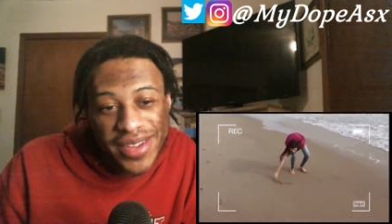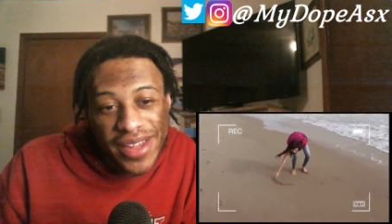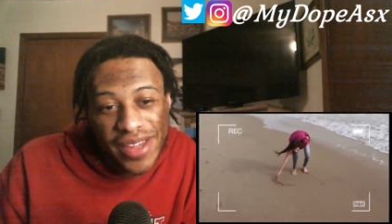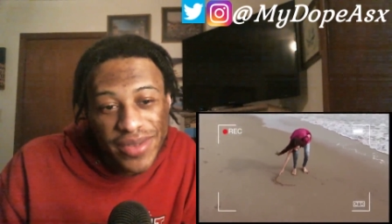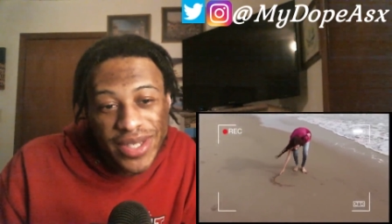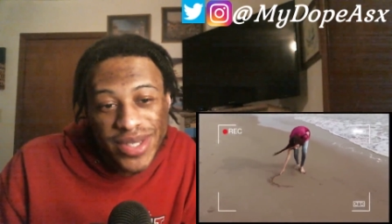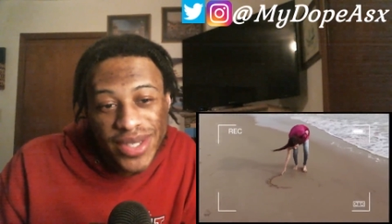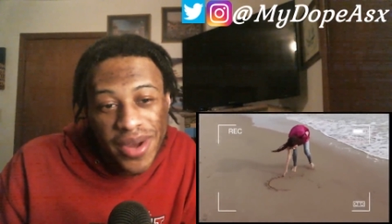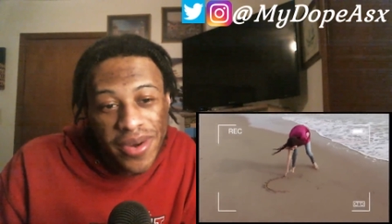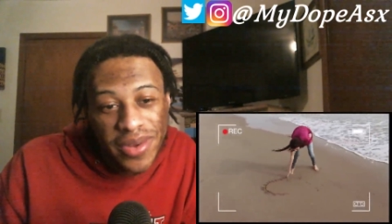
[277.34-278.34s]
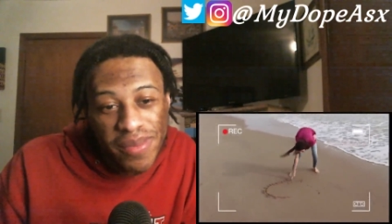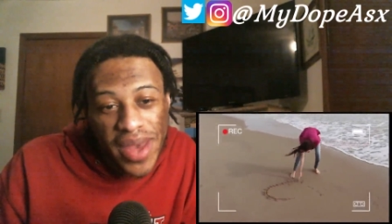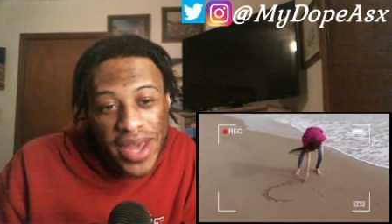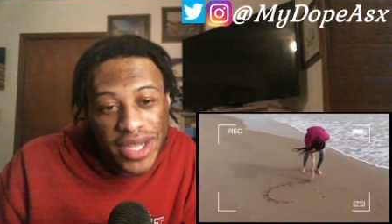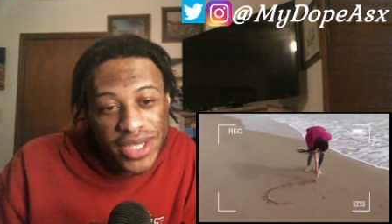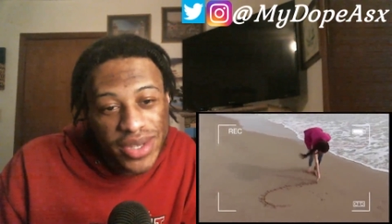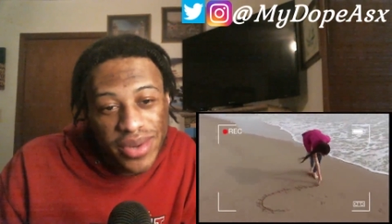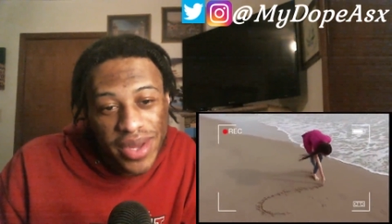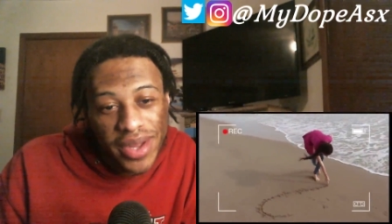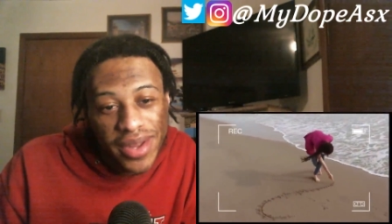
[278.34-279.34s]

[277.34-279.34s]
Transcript: And the song, the match, okay.